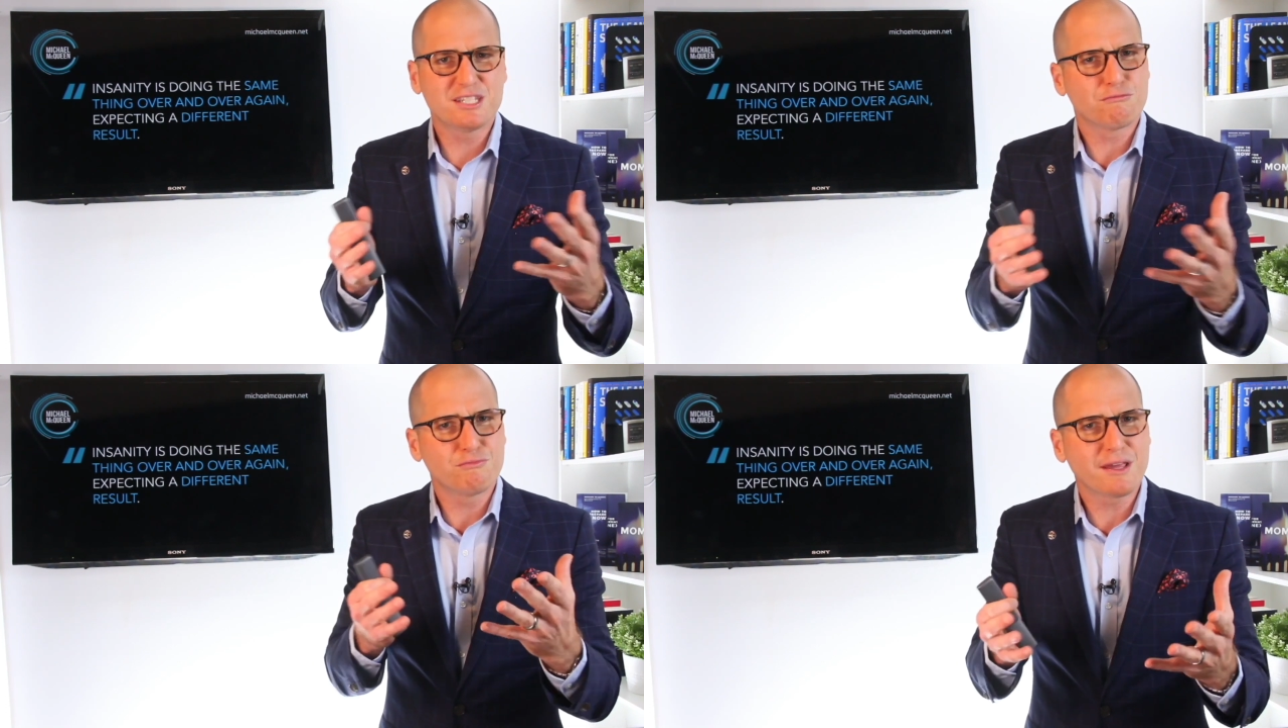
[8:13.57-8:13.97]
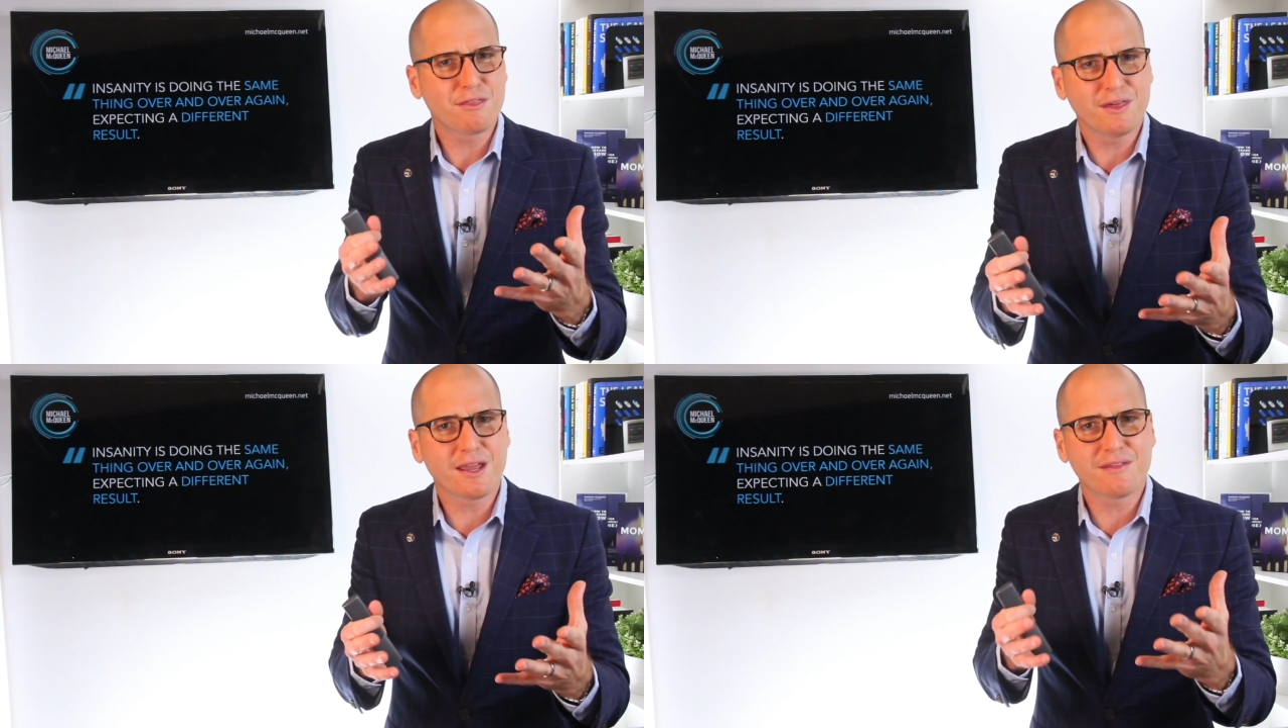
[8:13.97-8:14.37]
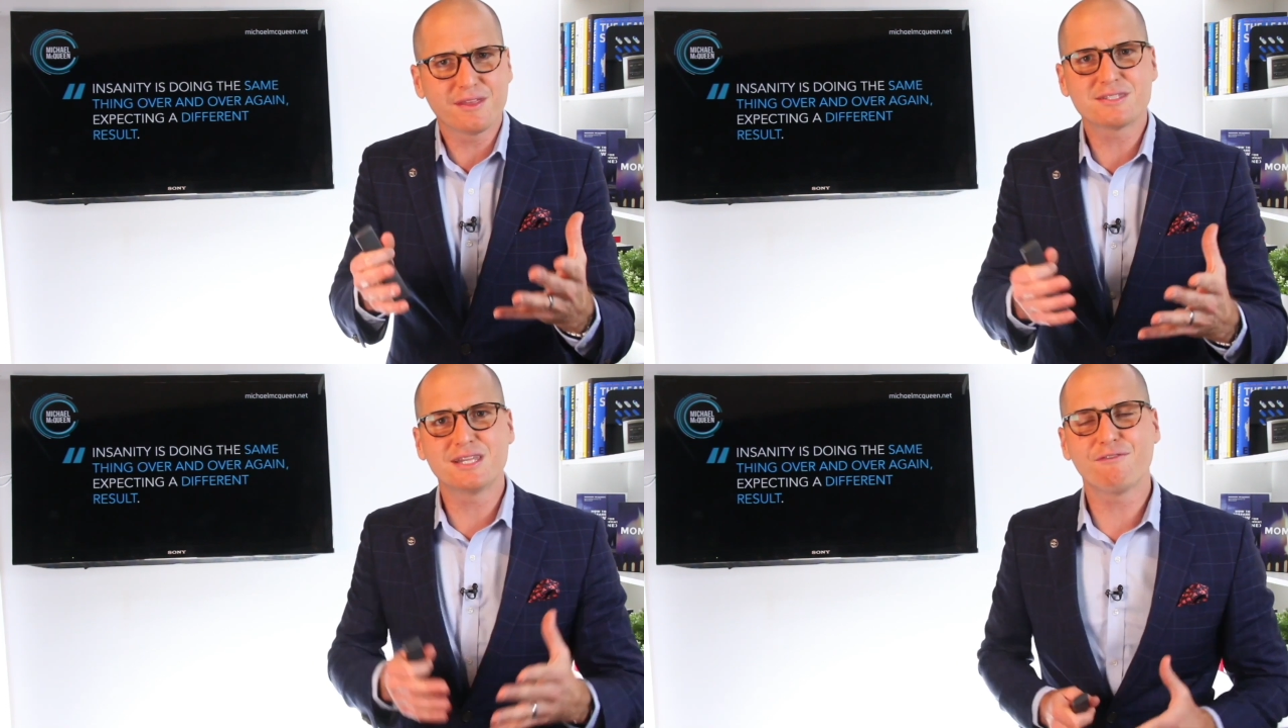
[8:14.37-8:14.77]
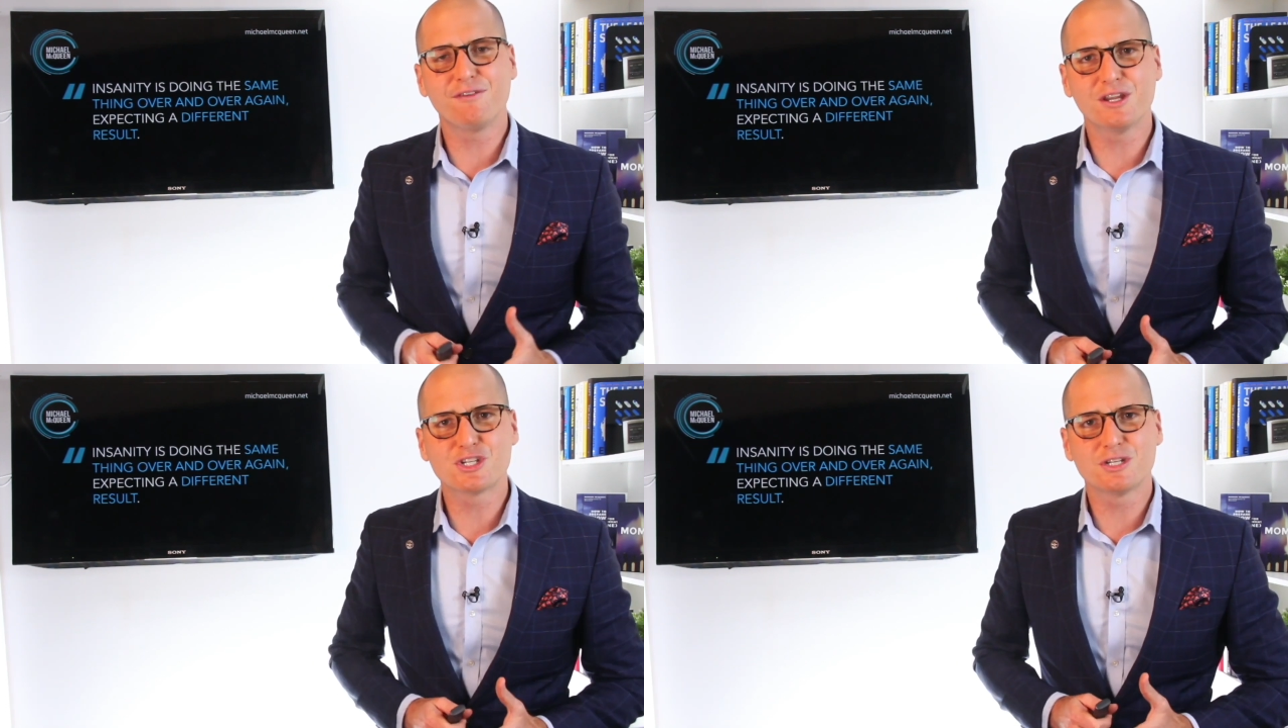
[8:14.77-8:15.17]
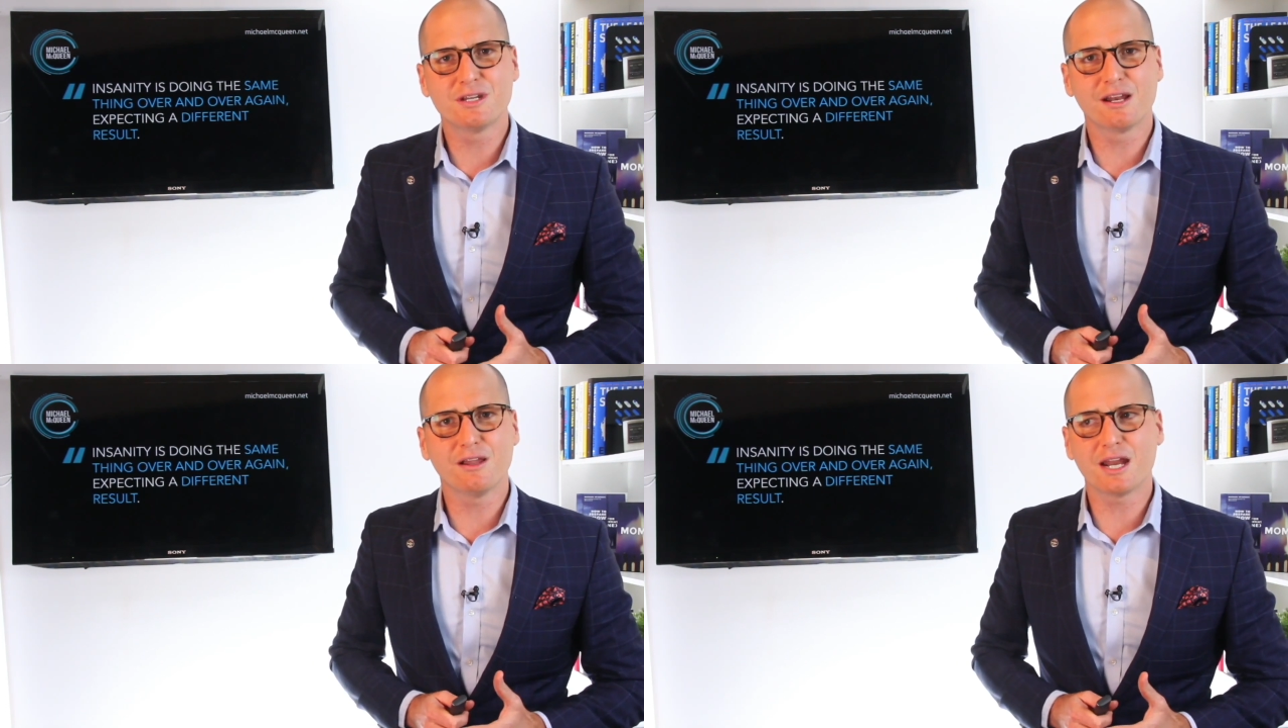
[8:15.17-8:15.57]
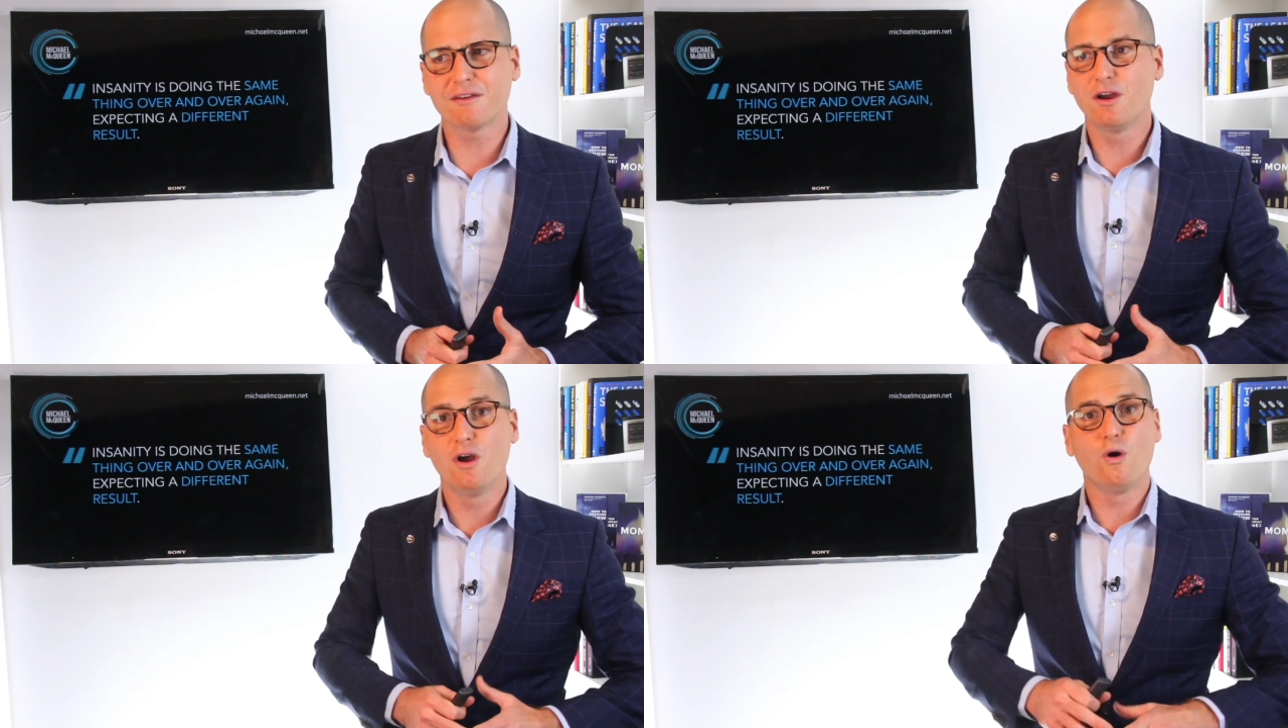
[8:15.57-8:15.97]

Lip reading: to rethink this definition in light of